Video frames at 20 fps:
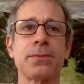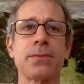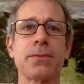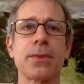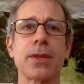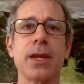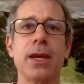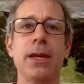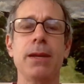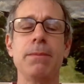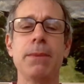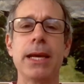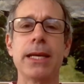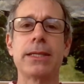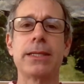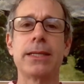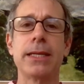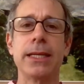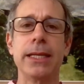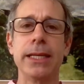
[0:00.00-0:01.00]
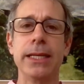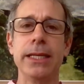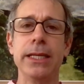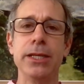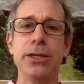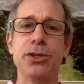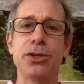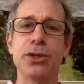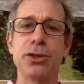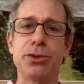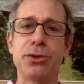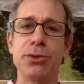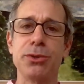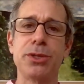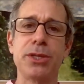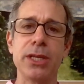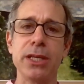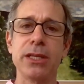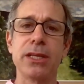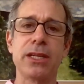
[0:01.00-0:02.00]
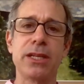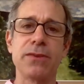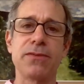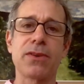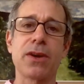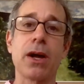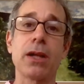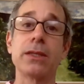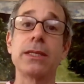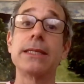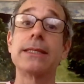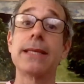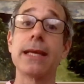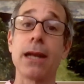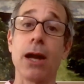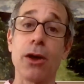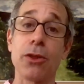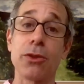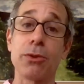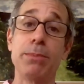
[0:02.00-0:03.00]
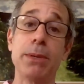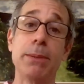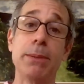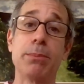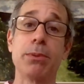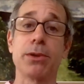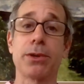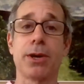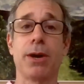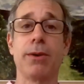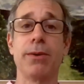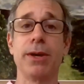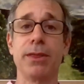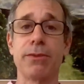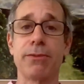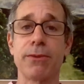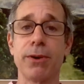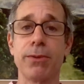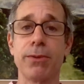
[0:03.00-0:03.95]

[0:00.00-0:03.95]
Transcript: it makes it easier to see the difficulties that other people are going through.